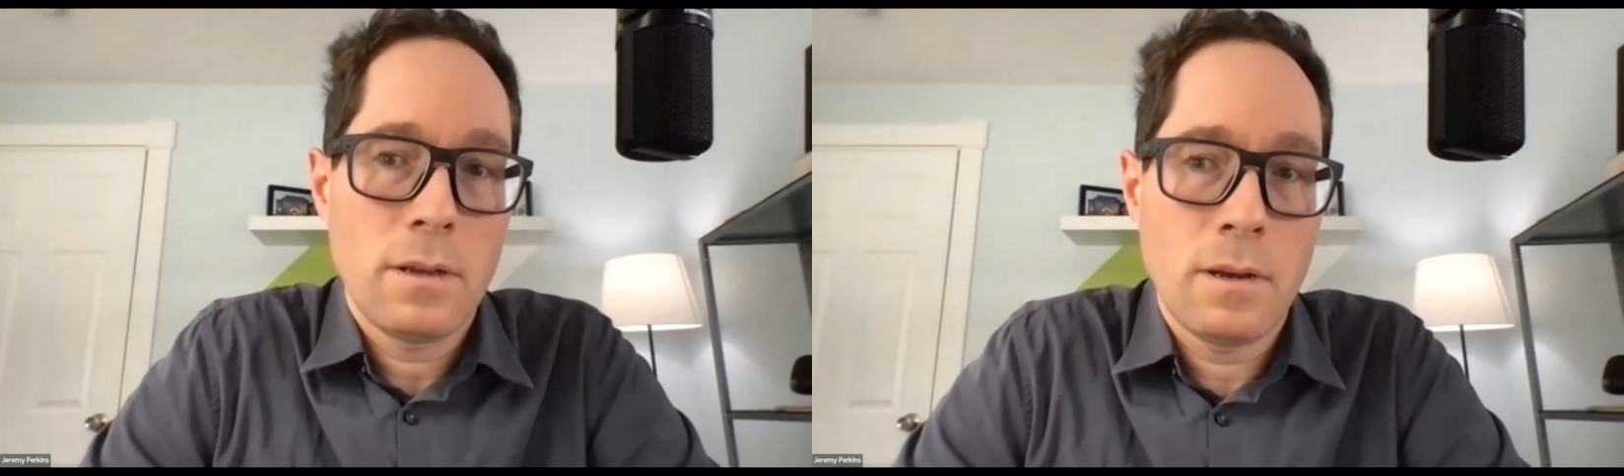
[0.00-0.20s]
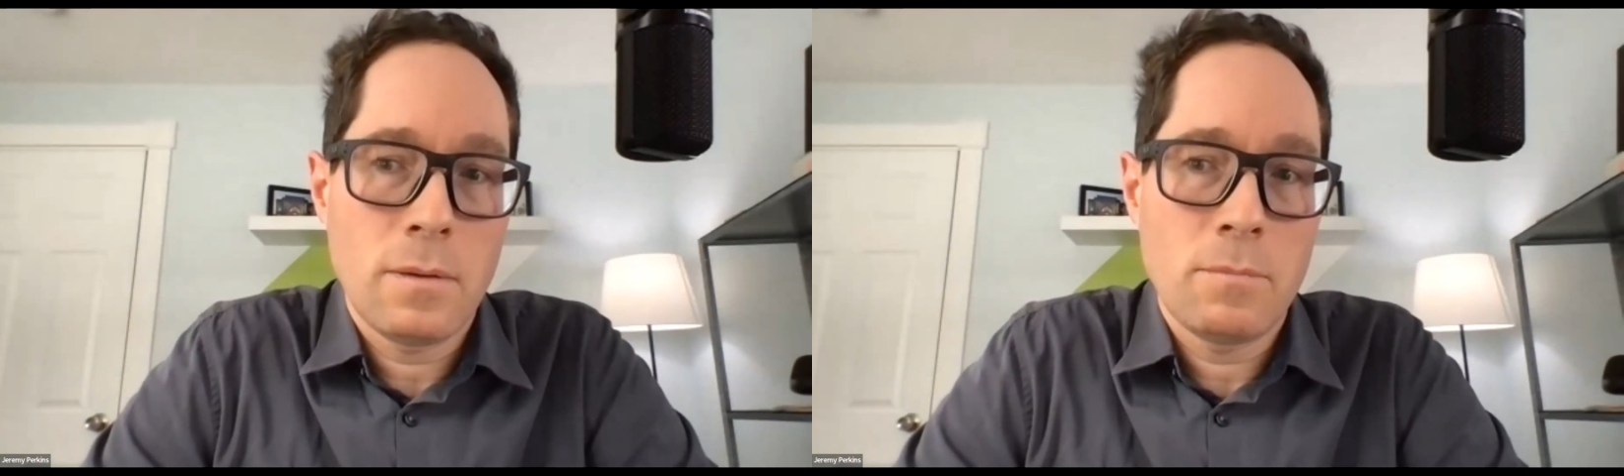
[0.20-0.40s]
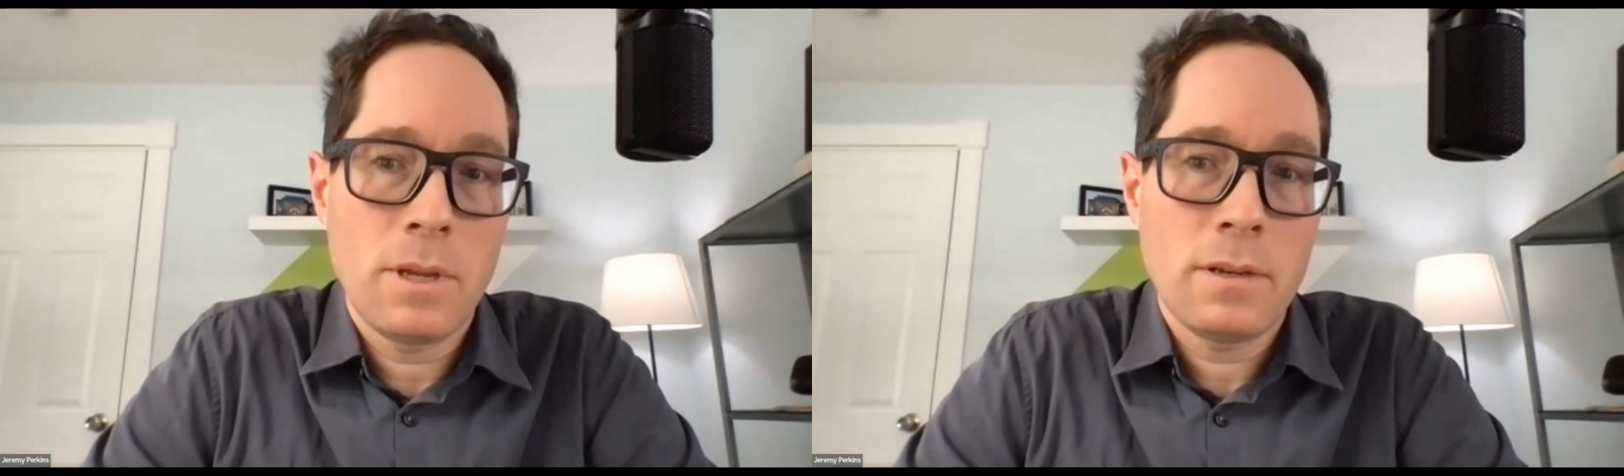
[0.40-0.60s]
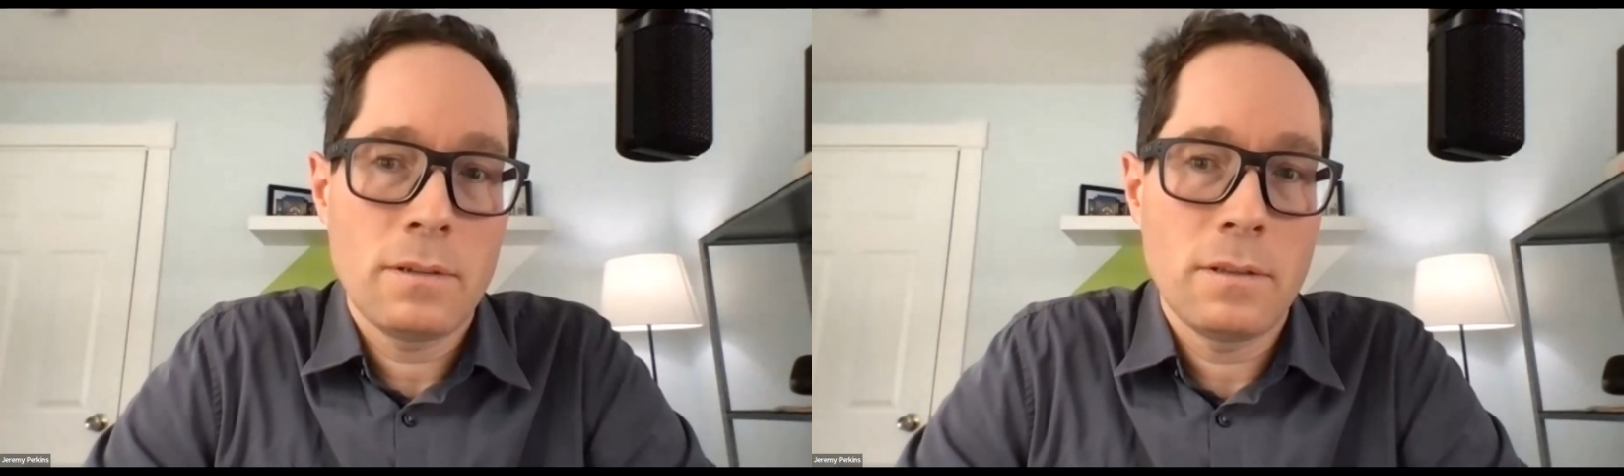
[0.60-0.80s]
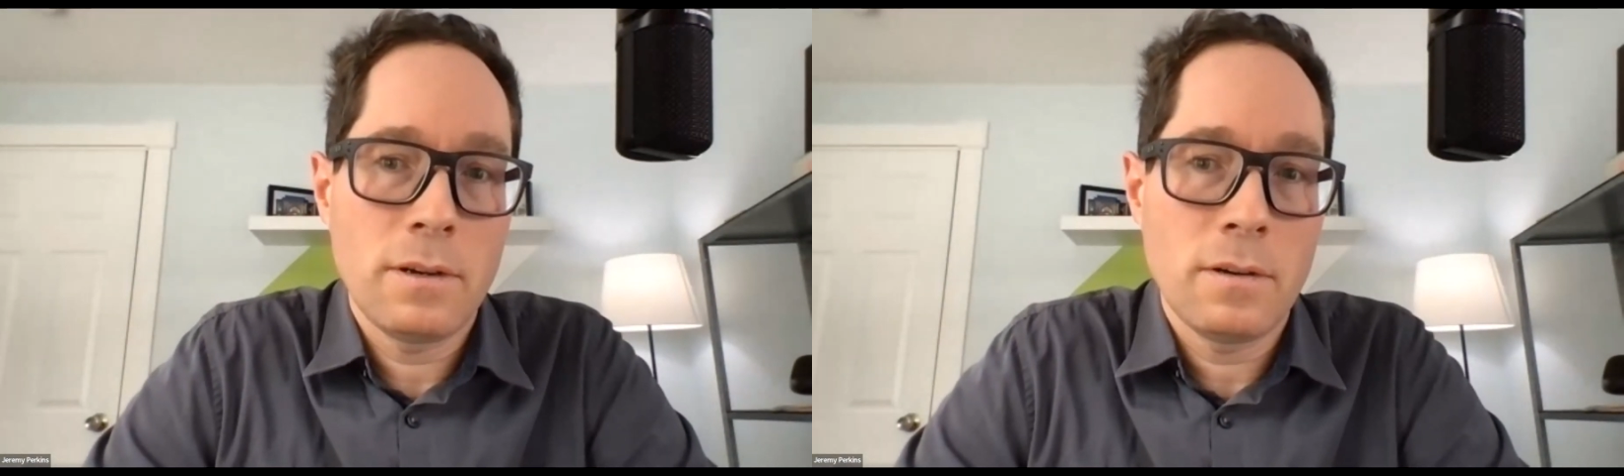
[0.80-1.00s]
um,
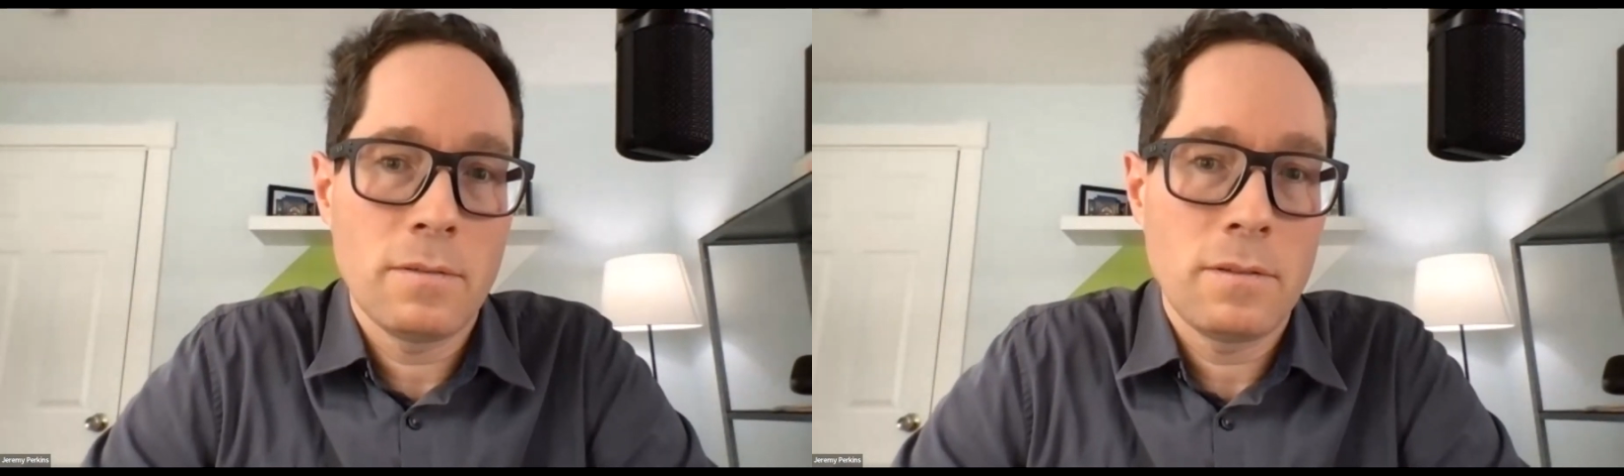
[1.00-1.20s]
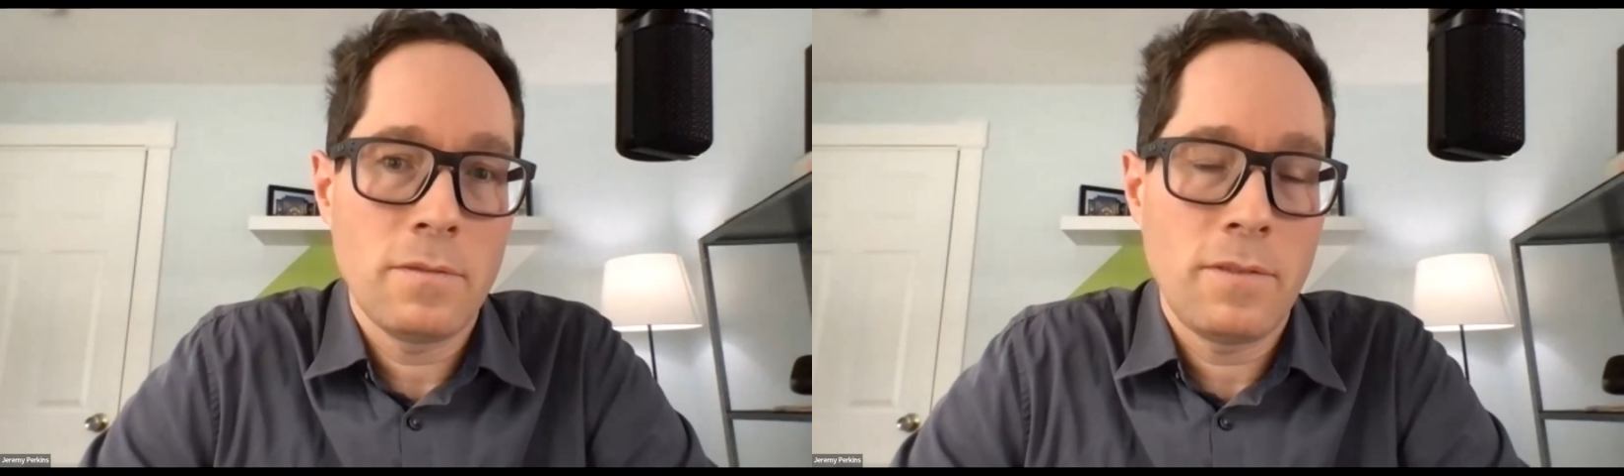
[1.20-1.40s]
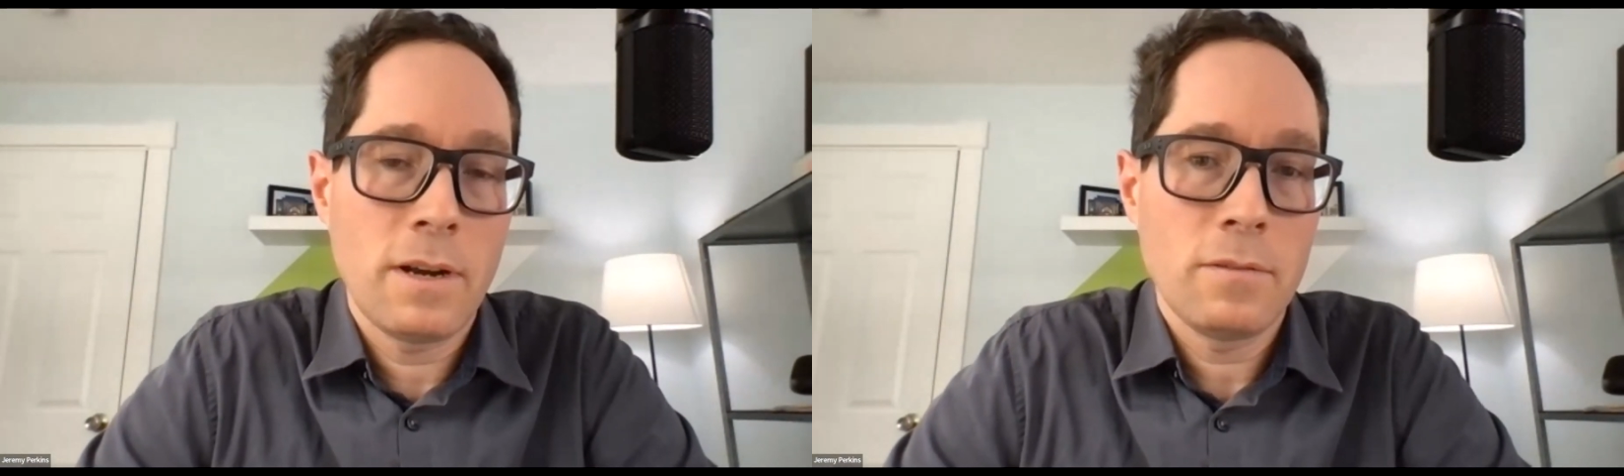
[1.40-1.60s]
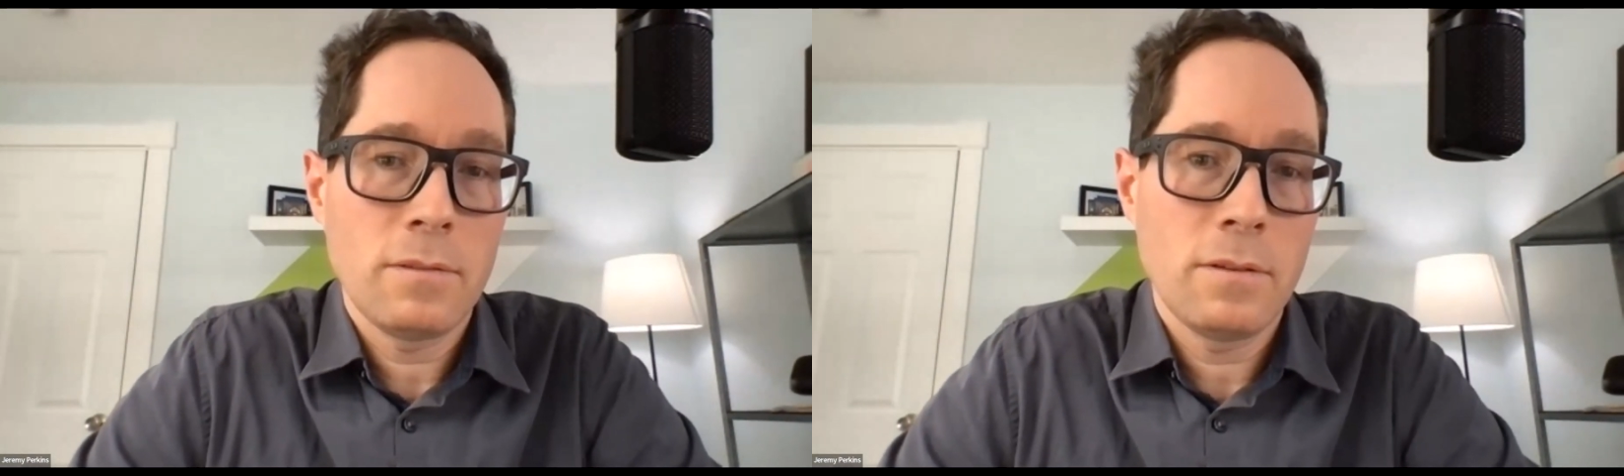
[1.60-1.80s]
because they're they're federal